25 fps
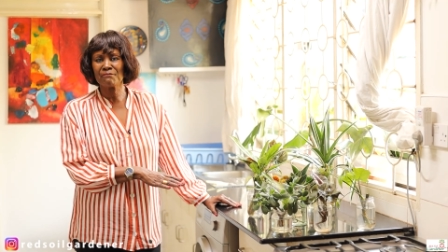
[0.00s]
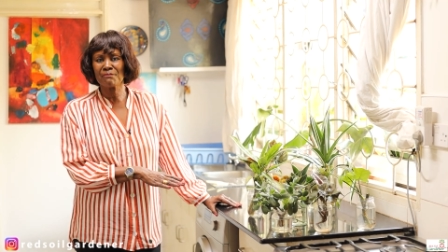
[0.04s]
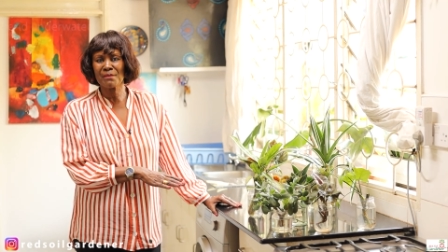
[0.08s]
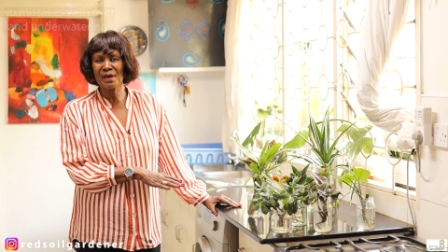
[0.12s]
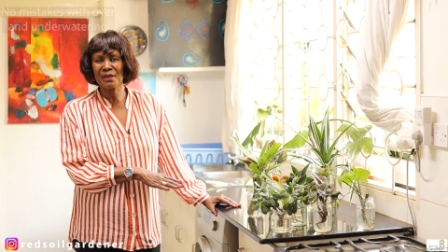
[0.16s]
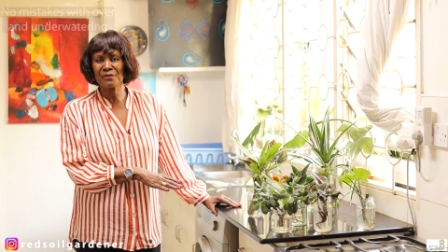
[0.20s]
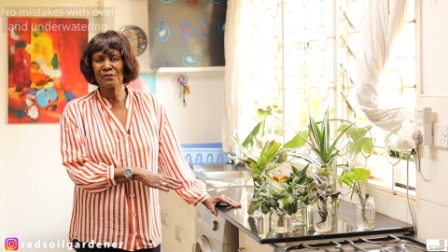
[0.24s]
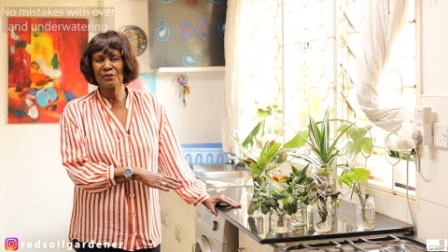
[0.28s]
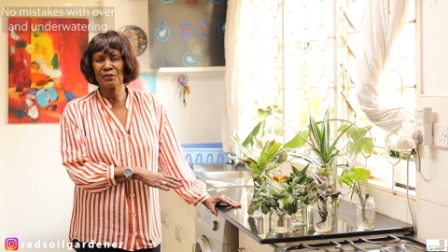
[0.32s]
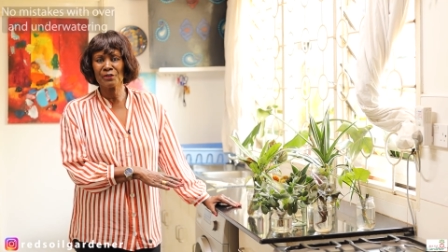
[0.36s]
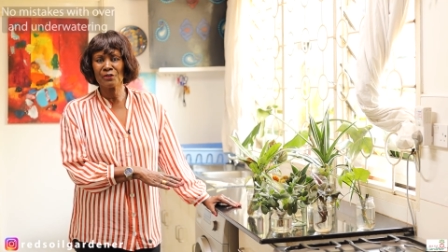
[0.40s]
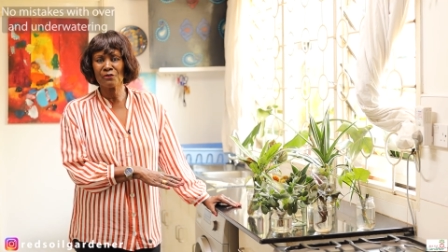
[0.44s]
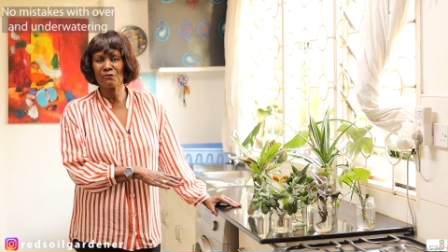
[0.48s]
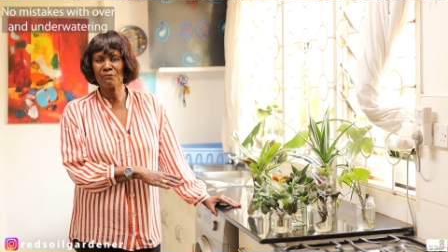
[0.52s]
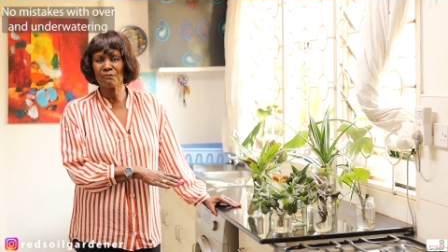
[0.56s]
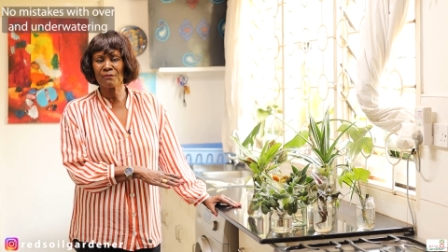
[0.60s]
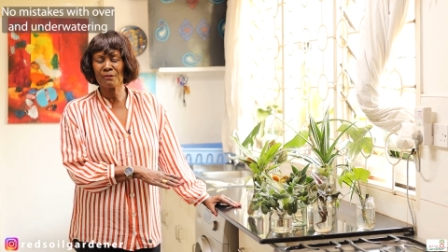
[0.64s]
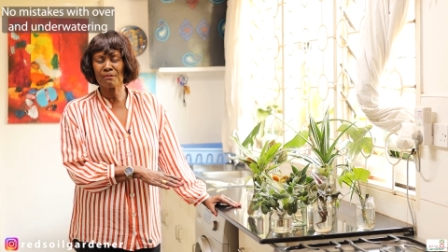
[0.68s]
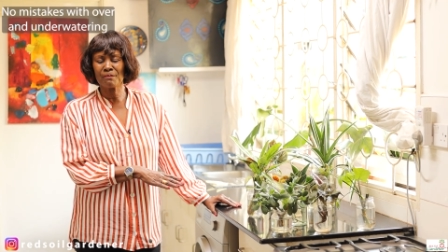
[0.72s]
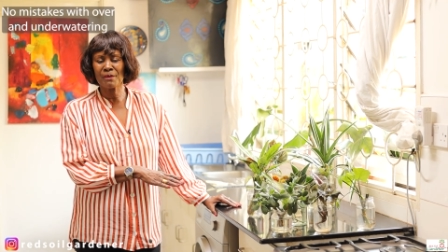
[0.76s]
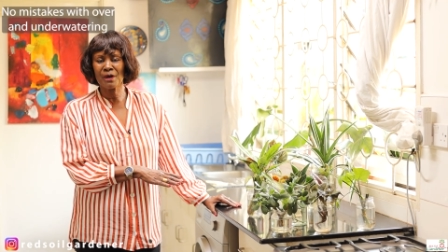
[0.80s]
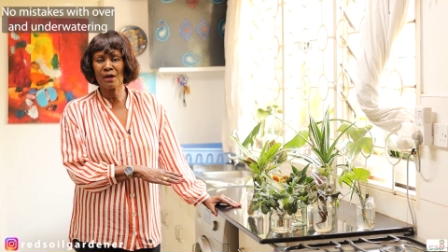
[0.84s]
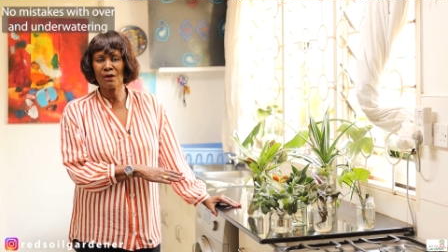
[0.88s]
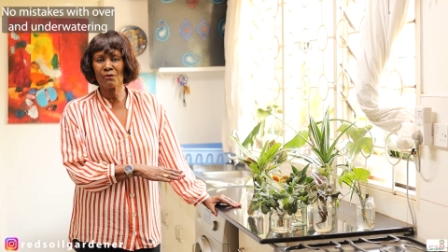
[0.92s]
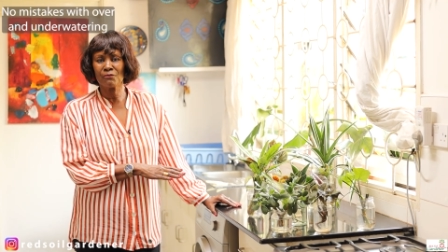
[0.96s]
method
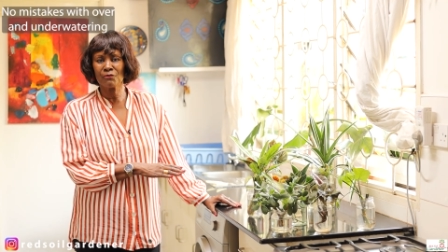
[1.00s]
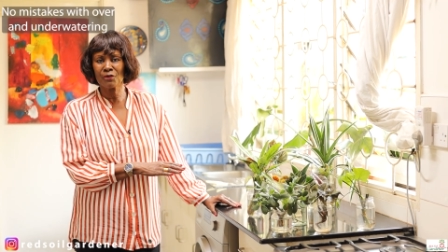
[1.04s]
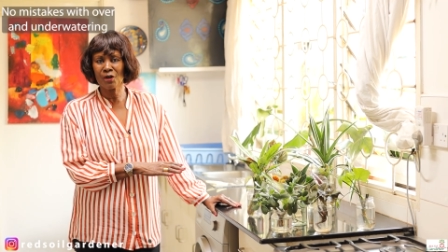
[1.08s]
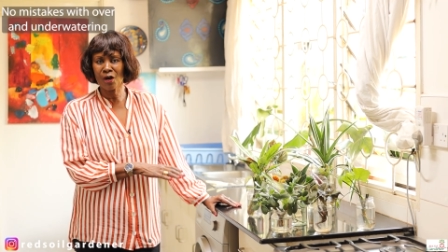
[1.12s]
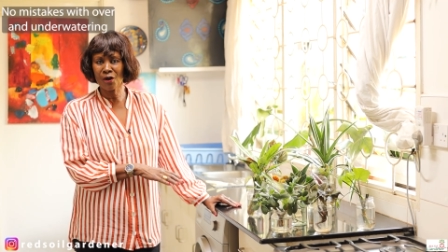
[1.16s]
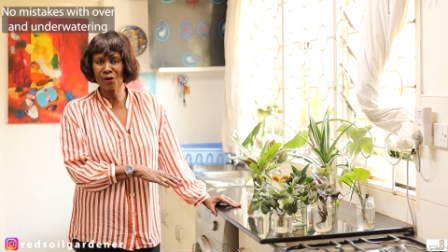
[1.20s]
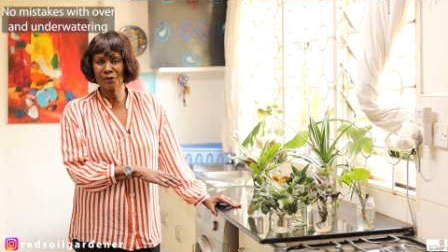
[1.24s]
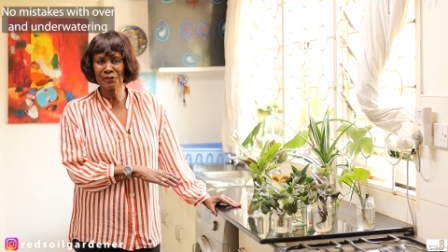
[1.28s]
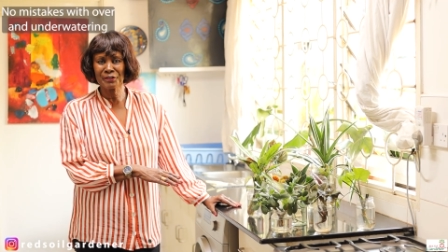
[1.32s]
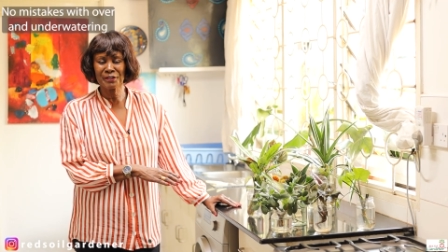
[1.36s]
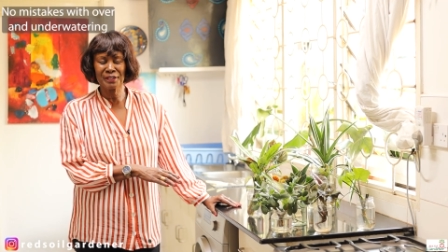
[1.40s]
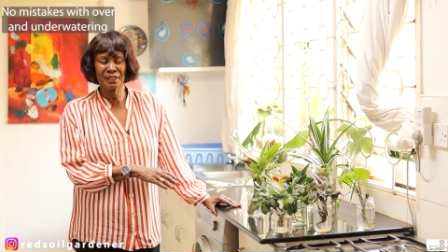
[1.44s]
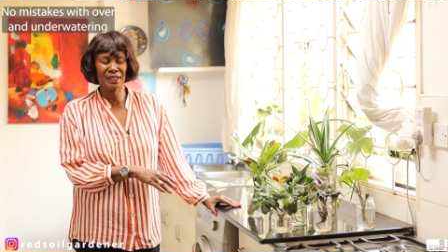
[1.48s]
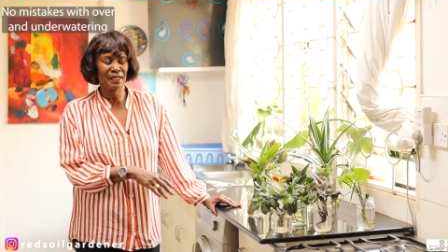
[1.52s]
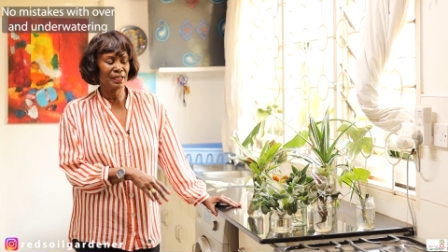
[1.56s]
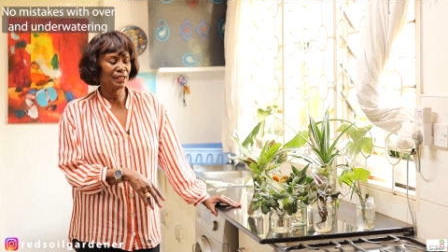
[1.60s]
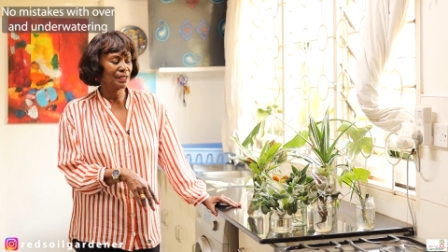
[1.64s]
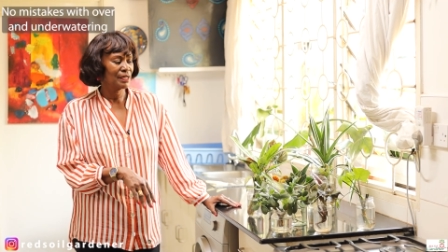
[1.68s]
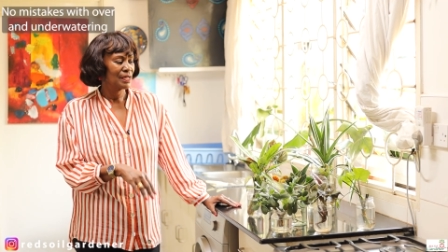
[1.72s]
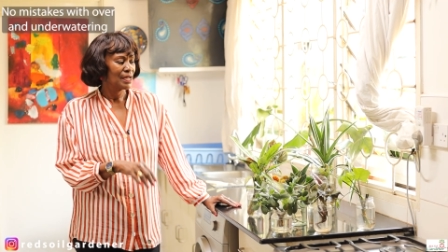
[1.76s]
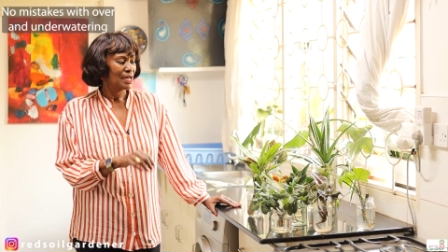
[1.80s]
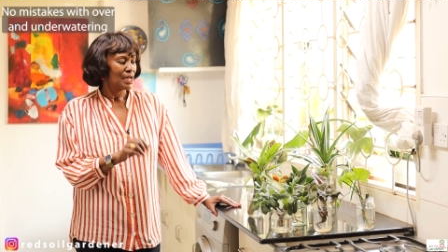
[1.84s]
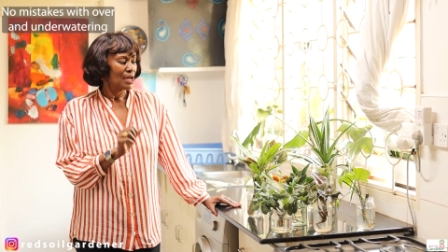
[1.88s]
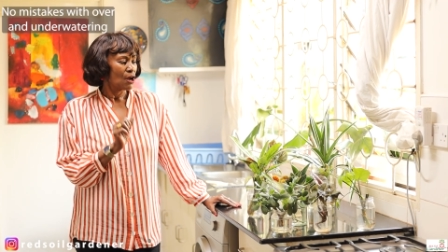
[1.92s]
of gardening,